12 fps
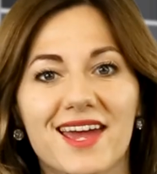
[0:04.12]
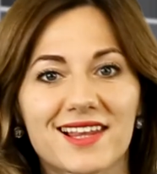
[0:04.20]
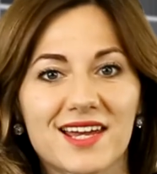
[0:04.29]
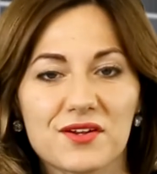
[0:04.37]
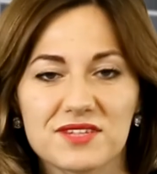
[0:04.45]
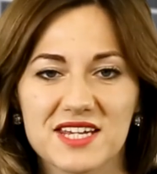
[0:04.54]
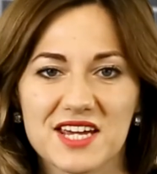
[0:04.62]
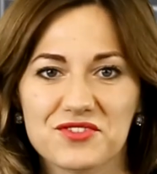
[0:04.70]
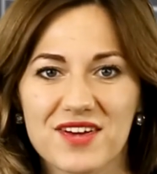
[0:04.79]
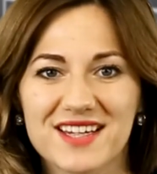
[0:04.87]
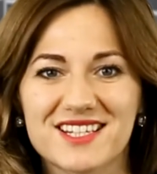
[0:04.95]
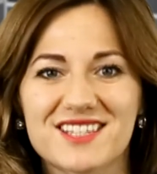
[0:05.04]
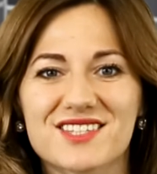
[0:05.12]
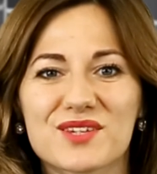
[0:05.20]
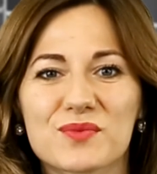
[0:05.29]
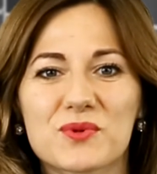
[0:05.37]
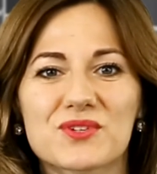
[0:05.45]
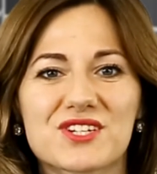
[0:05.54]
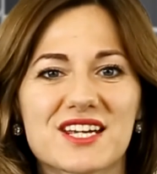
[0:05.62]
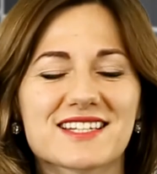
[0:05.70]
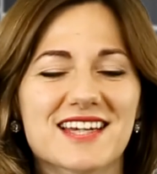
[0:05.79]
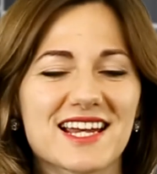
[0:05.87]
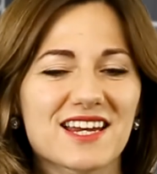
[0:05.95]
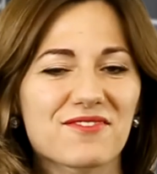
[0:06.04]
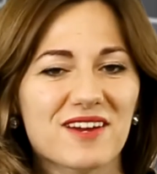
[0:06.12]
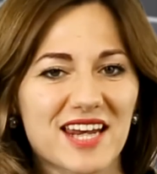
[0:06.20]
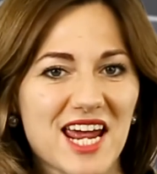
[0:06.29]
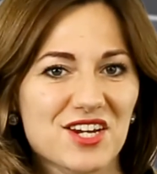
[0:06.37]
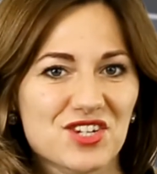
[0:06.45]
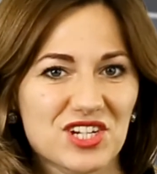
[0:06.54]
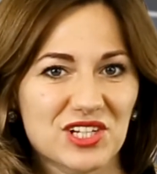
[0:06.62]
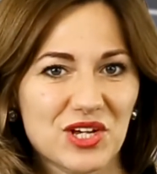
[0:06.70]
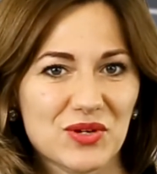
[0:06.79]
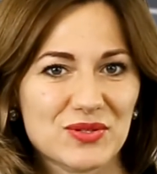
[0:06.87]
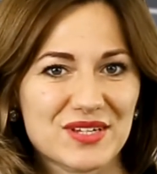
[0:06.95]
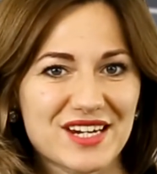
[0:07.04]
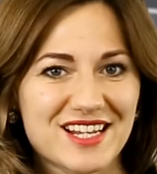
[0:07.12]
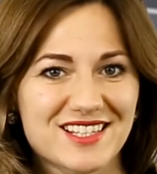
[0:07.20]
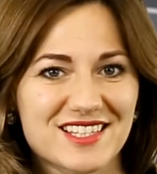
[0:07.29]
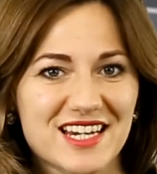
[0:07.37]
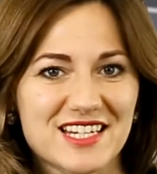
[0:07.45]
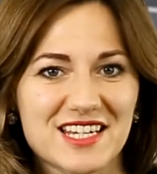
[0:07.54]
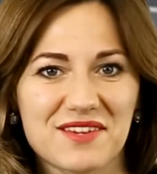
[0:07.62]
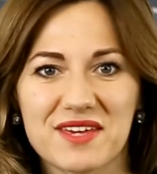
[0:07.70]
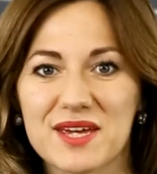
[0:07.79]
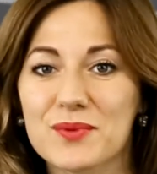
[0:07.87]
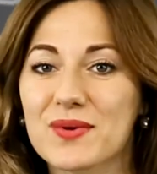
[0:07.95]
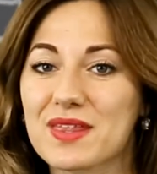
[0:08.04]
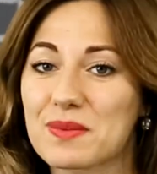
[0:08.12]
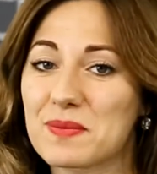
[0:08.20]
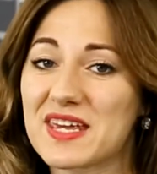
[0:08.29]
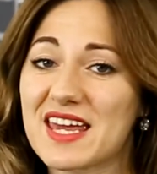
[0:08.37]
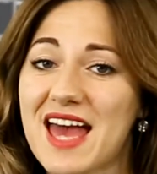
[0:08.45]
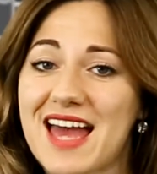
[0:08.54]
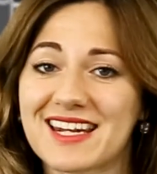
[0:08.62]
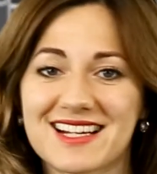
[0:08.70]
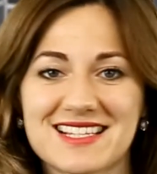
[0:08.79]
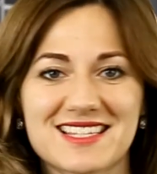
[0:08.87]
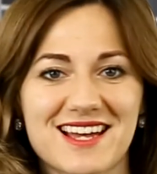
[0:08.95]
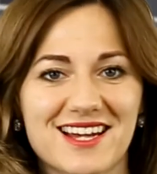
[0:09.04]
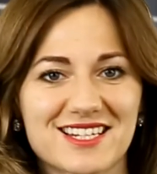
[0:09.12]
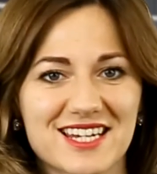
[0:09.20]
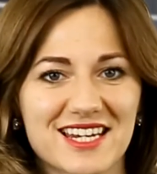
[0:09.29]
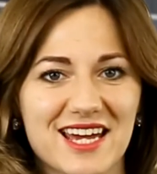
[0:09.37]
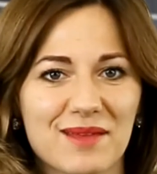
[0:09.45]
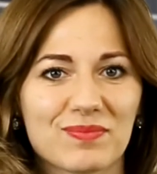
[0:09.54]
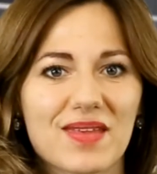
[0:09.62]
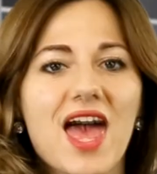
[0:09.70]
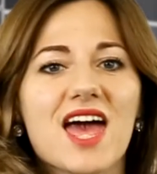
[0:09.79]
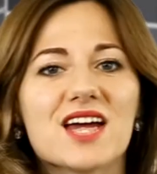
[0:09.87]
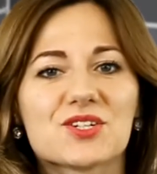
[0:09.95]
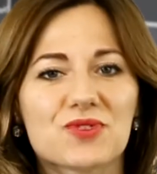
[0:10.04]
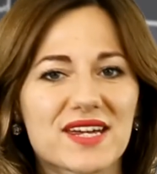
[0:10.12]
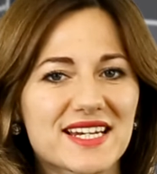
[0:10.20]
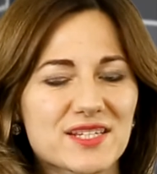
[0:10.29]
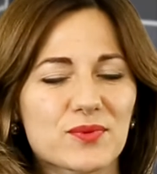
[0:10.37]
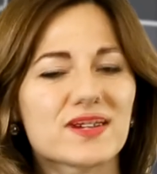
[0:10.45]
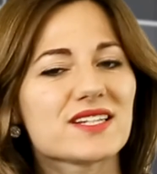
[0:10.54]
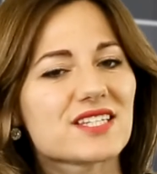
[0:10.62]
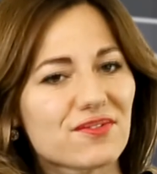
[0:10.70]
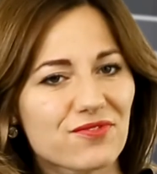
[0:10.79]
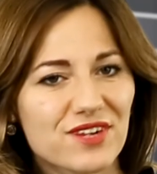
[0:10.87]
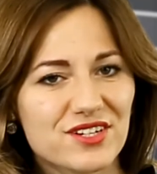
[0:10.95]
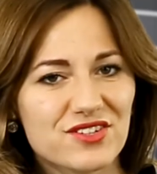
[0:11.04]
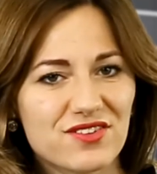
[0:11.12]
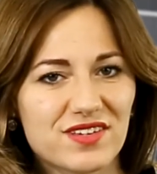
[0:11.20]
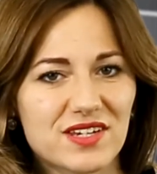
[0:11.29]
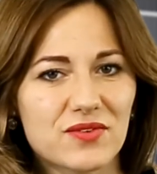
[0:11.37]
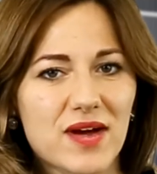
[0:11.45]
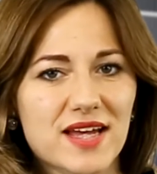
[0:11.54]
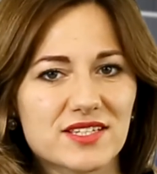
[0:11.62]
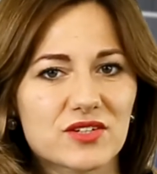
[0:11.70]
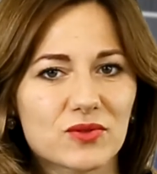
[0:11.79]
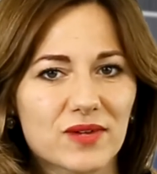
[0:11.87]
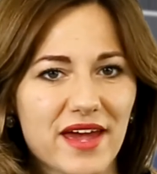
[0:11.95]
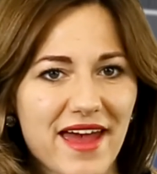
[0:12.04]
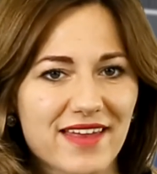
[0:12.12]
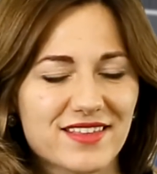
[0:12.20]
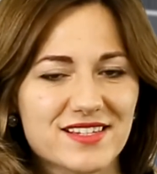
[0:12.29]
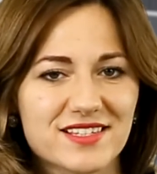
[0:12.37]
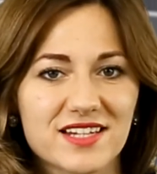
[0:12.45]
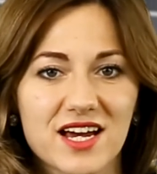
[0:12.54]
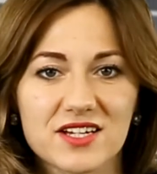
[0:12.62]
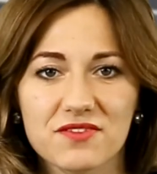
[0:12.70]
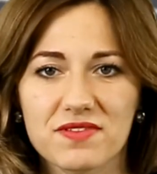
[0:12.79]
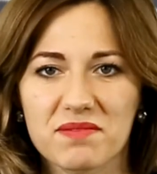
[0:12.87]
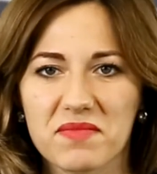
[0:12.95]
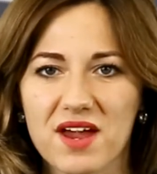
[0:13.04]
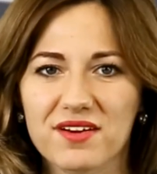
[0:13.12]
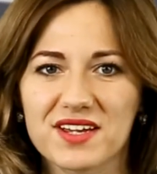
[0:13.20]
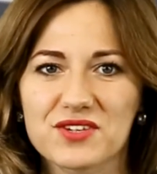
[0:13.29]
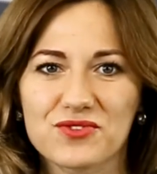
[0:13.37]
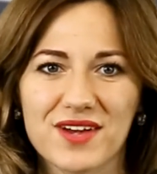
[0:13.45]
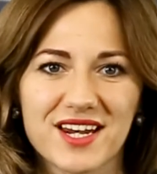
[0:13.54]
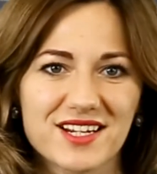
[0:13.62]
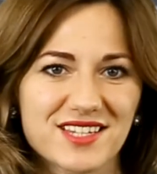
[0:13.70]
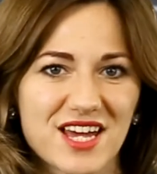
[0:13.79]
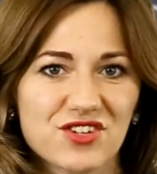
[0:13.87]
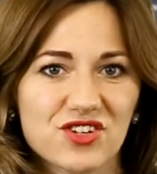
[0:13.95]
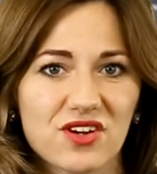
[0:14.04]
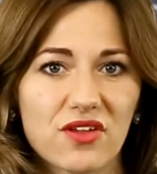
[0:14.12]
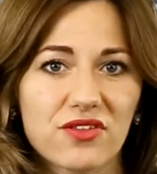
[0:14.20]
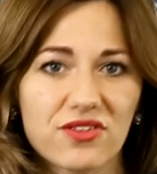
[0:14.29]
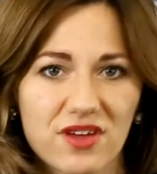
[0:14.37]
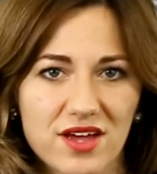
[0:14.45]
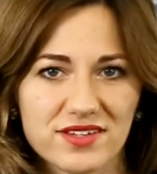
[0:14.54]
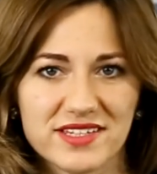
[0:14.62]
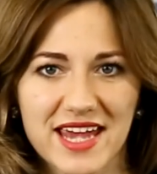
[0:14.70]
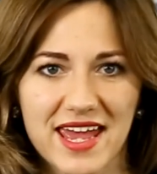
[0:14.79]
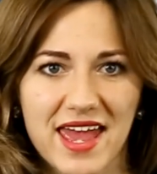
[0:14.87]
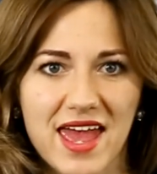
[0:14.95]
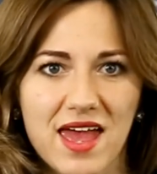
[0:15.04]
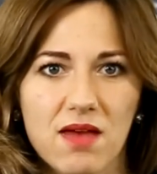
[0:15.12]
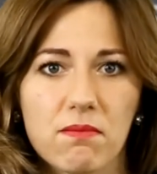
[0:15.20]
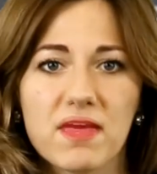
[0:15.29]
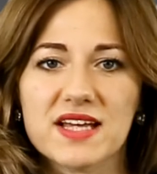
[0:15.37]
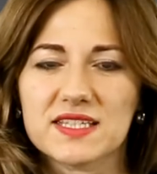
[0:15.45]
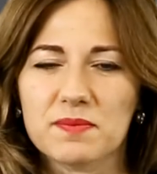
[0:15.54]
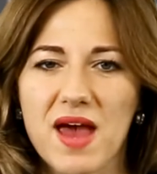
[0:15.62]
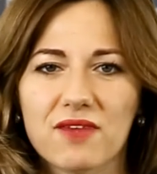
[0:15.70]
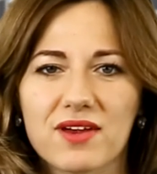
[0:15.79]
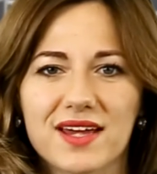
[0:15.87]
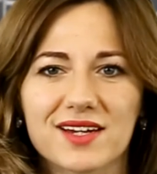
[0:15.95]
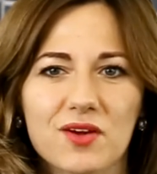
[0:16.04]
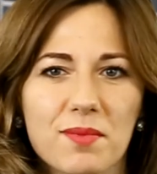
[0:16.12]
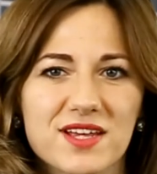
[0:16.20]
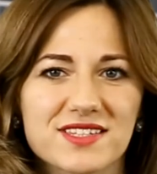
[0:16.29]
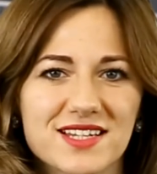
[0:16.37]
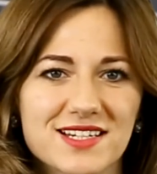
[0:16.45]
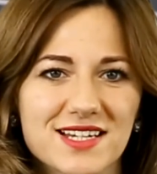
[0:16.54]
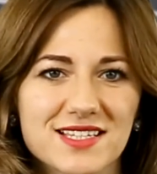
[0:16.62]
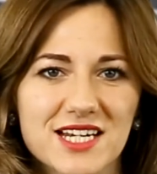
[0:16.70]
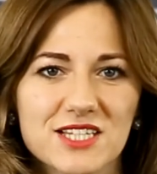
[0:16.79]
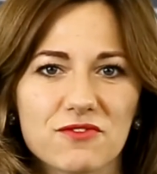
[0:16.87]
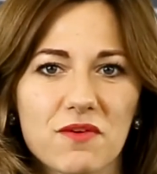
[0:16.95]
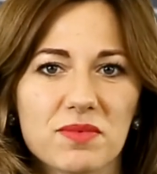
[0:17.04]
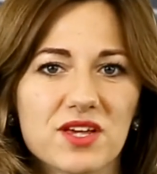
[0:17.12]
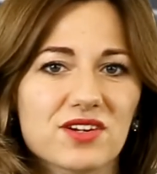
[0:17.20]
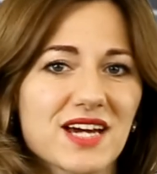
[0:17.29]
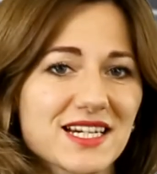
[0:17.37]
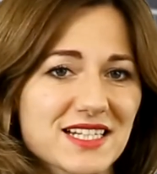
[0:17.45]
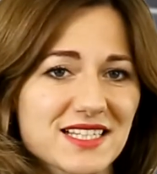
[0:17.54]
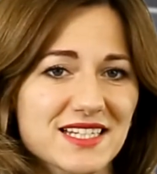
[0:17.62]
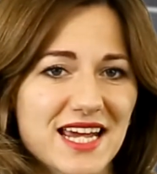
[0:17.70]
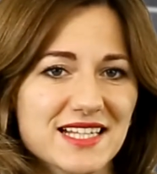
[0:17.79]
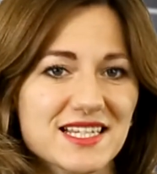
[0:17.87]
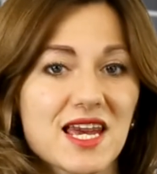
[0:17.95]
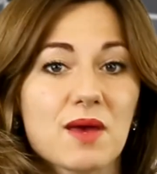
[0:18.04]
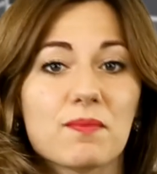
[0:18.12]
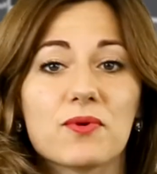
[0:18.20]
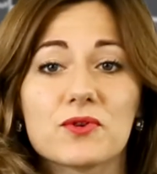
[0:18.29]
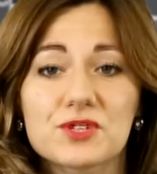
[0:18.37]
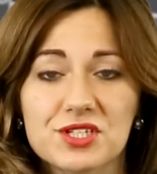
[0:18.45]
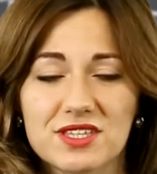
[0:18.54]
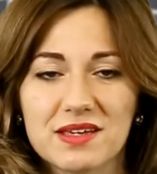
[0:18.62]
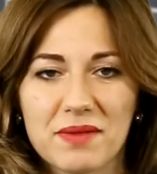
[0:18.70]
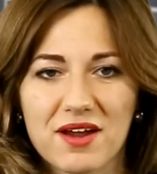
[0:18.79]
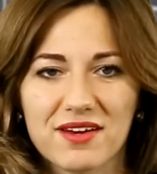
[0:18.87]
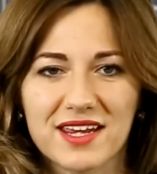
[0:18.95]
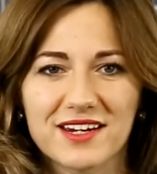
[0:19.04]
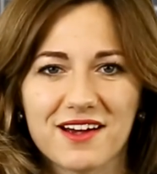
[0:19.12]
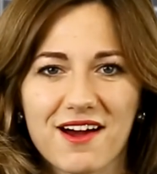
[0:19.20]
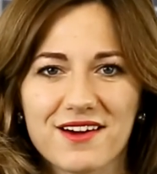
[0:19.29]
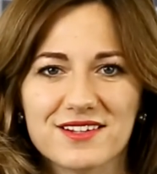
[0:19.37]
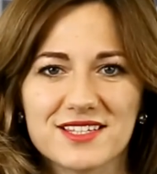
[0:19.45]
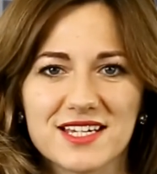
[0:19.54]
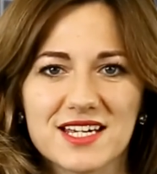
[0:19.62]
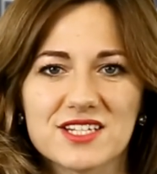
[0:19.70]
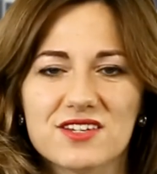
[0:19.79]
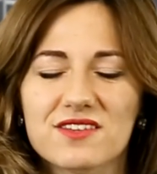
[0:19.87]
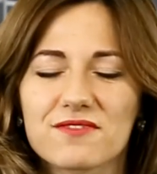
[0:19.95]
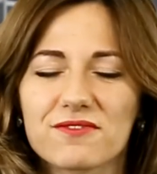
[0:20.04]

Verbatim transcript: Hello dear traders, you're watching Daily Financial News on InstaTV with me, Anna Kasatkina. Traders were indifferent to the US dollar at the start of the American trading session on Thursday. Mixed macroeconomic statistics from the United States pushed the American currency into the